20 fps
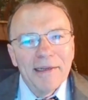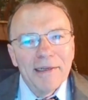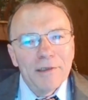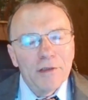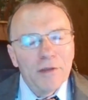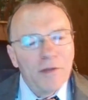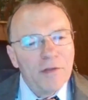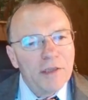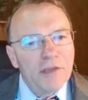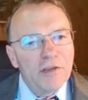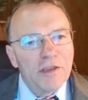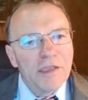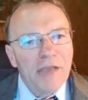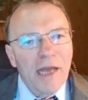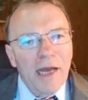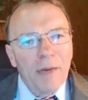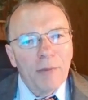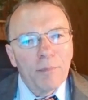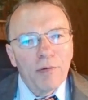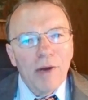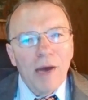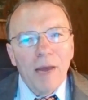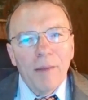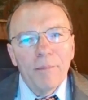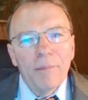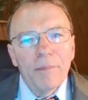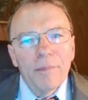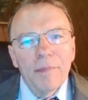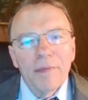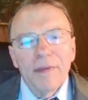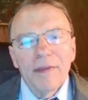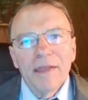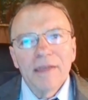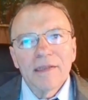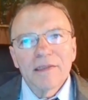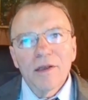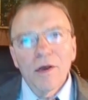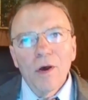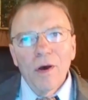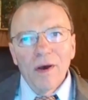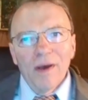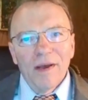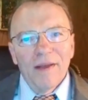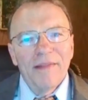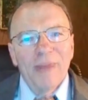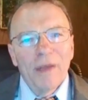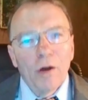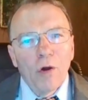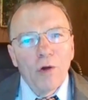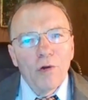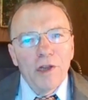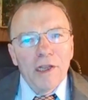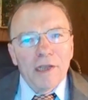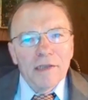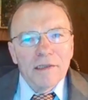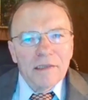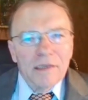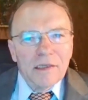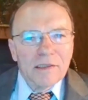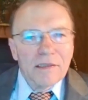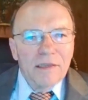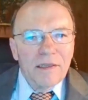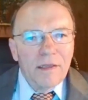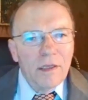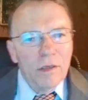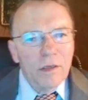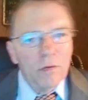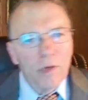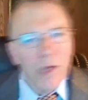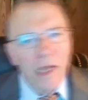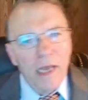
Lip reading: So this is not a problem that only exists in the UK.